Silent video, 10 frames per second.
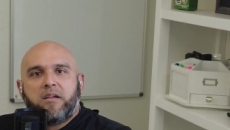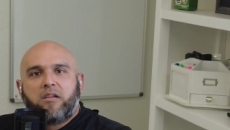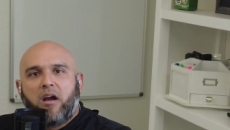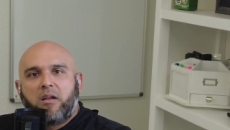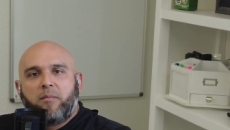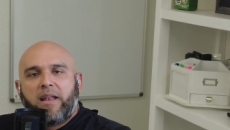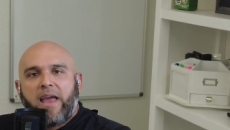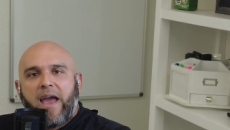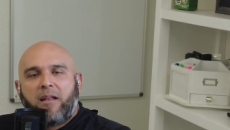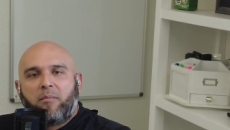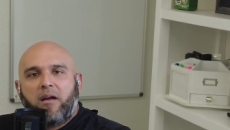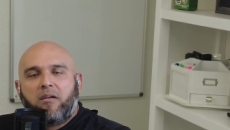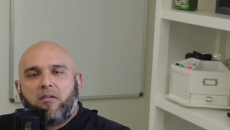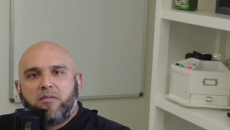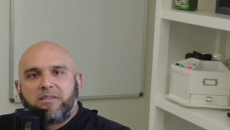Talking to my dad and my
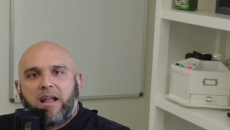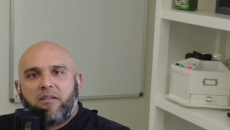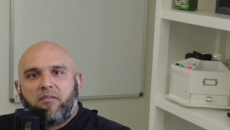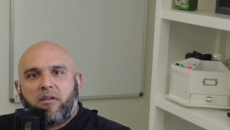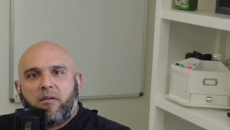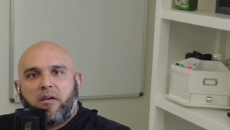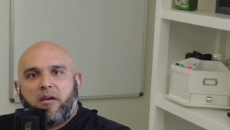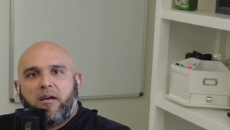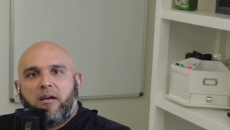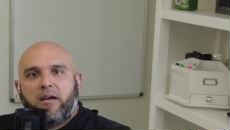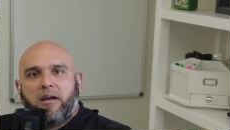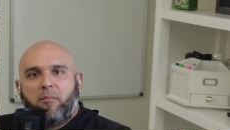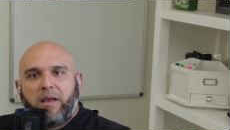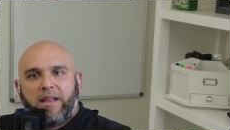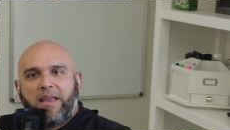uncle was kind of a, a
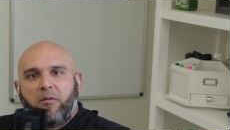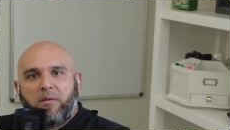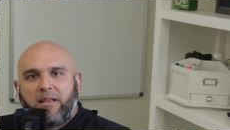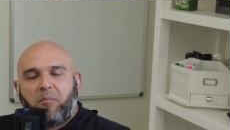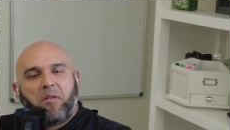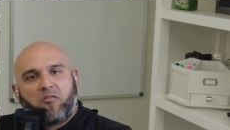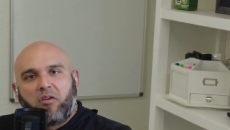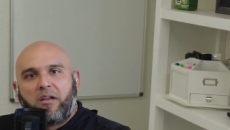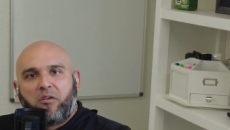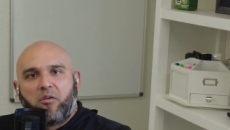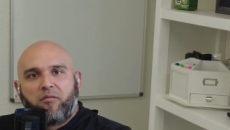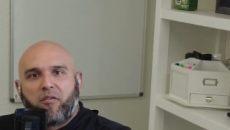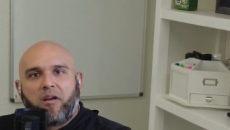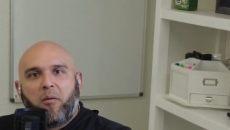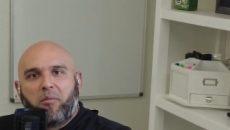big deal. They've been trying to do it
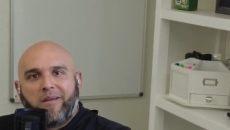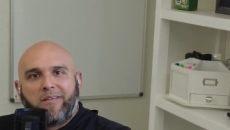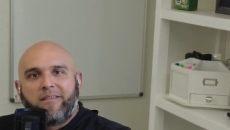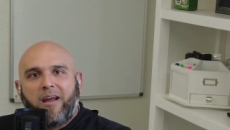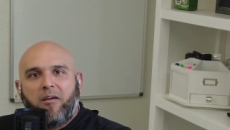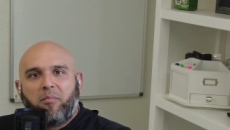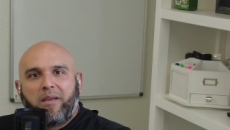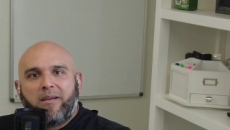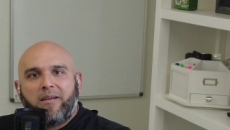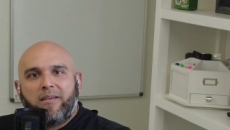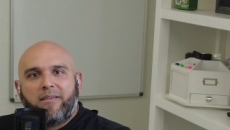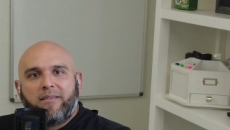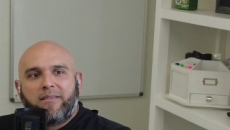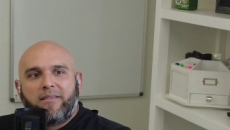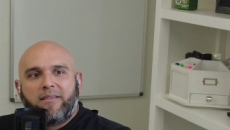for a couple years now
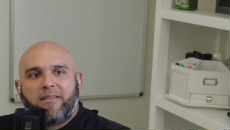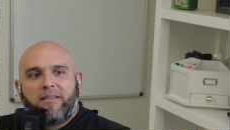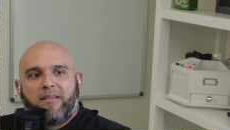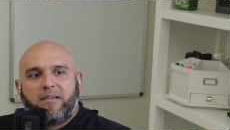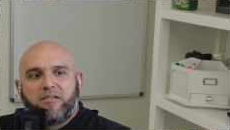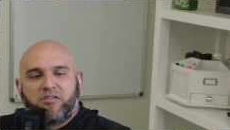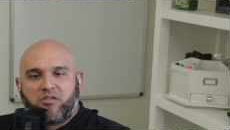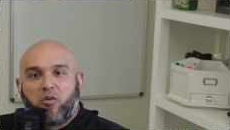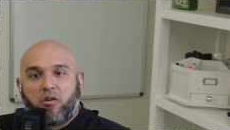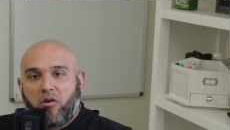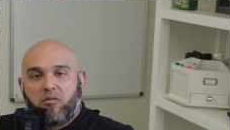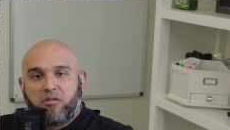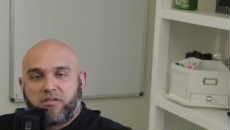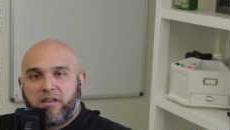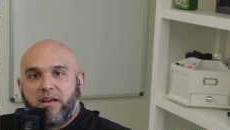because there's store
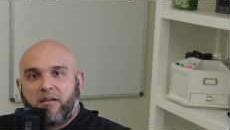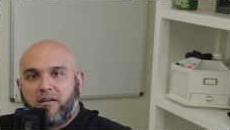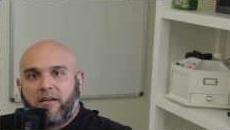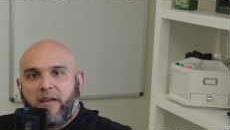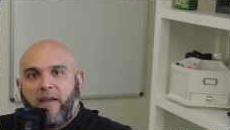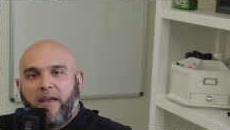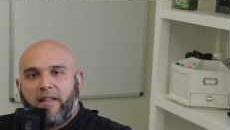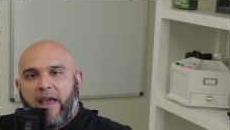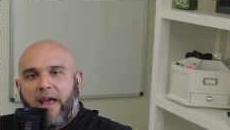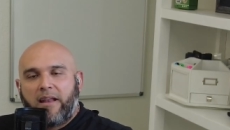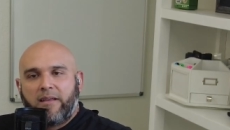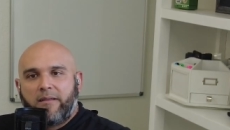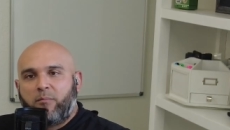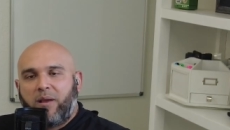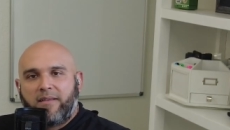owners there, and they had to
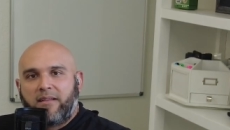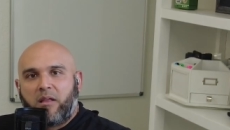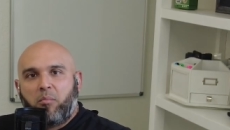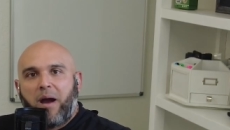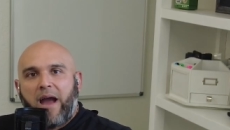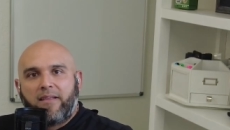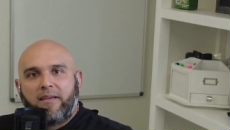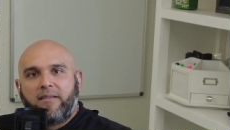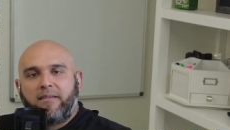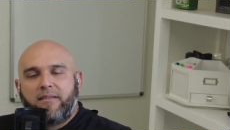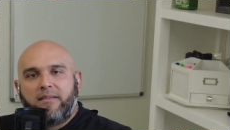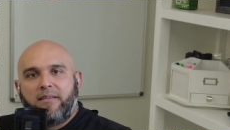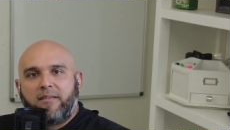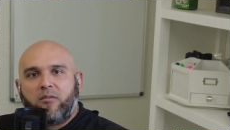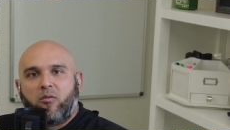basically buy the,
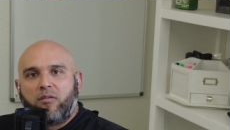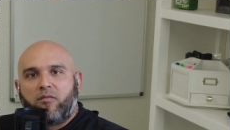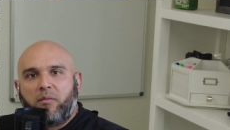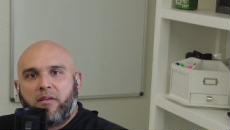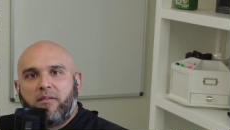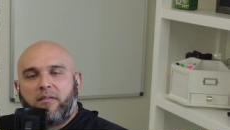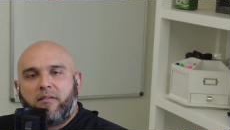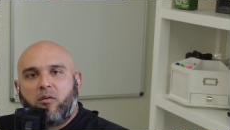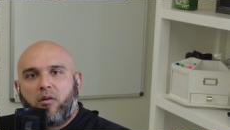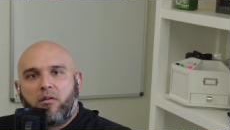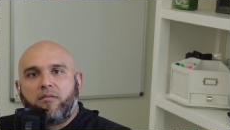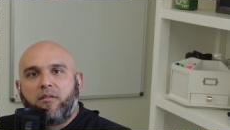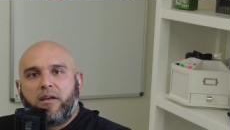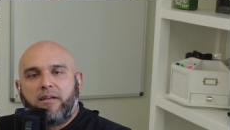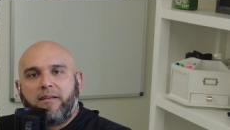the stores from these store owners so
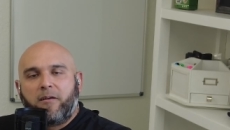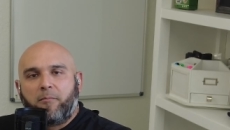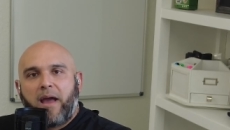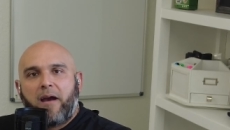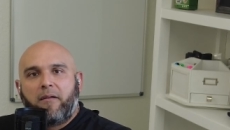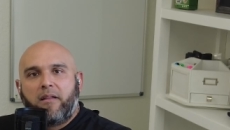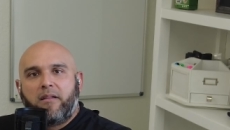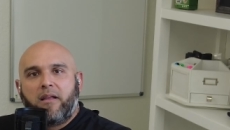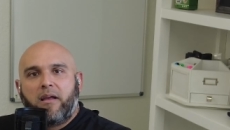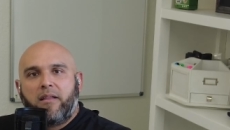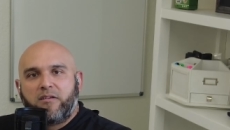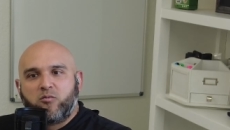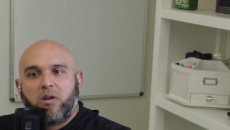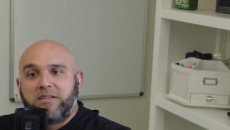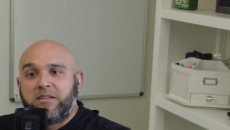they could tear them down, and there's
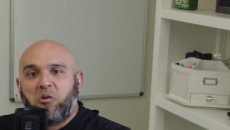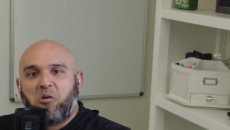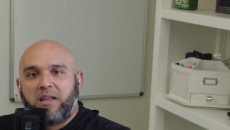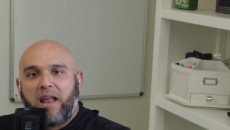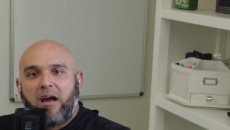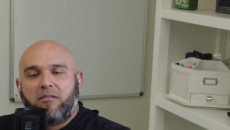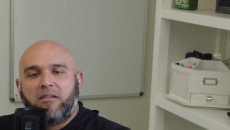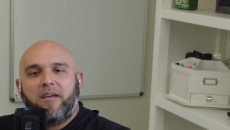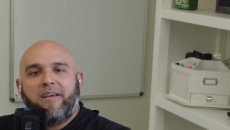one still holding out.